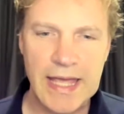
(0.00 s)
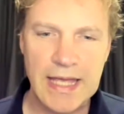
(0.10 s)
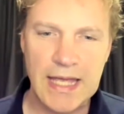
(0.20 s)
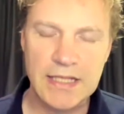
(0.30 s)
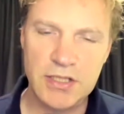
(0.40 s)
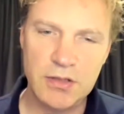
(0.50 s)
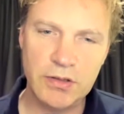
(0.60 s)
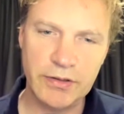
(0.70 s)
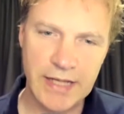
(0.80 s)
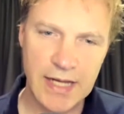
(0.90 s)
And you
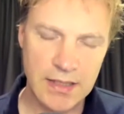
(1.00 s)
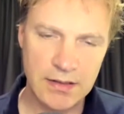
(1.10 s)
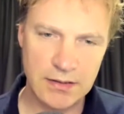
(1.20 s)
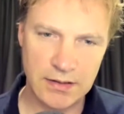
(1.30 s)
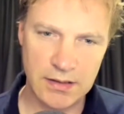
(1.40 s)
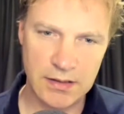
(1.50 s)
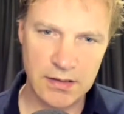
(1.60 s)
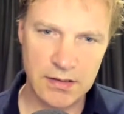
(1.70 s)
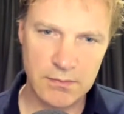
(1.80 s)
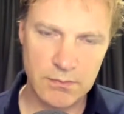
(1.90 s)
created
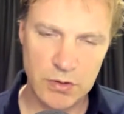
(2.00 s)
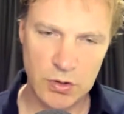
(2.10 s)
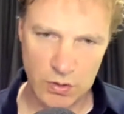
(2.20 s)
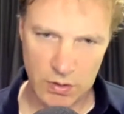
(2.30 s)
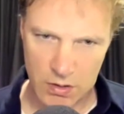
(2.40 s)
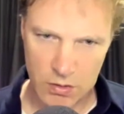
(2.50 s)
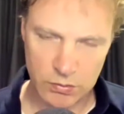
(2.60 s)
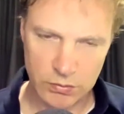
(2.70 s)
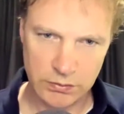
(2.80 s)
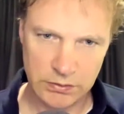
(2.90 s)
your
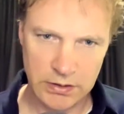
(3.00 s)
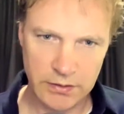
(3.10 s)
own